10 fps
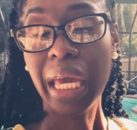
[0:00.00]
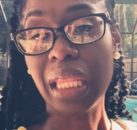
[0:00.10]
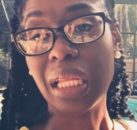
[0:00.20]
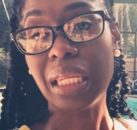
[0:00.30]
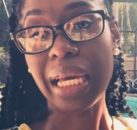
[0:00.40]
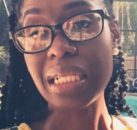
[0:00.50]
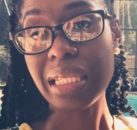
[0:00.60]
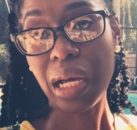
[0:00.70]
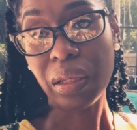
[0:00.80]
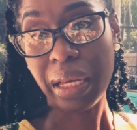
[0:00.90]
And the
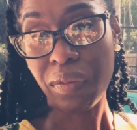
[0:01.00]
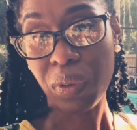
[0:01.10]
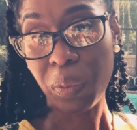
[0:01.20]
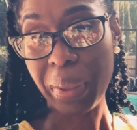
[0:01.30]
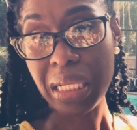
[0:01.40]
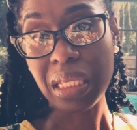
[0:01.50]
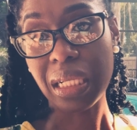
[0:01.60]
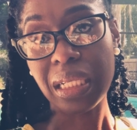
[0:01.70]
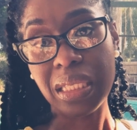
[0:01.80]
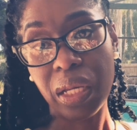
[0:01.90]
Lexile Level
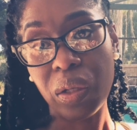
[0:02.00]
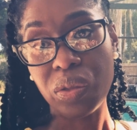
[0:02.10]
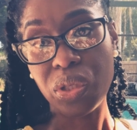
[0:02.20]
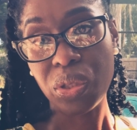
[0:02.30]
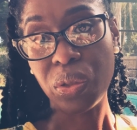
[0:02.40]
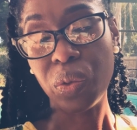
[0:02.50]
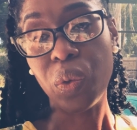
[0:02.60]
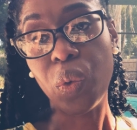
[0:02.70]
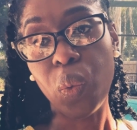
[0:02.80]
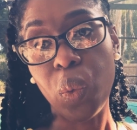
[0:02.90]
basically tells
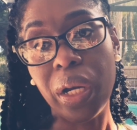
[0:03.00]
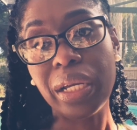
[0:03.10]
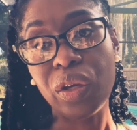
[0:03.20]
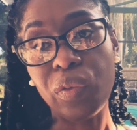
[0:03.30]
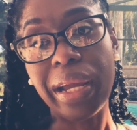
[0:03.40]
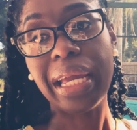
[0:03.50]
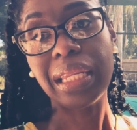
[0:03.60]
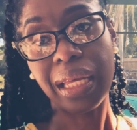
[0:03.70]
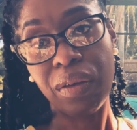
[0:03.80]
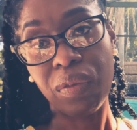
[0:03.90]
you what grade
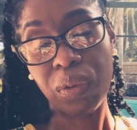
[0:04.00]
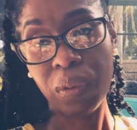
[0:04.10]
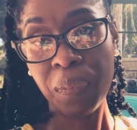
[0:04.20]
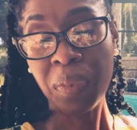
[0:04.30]
level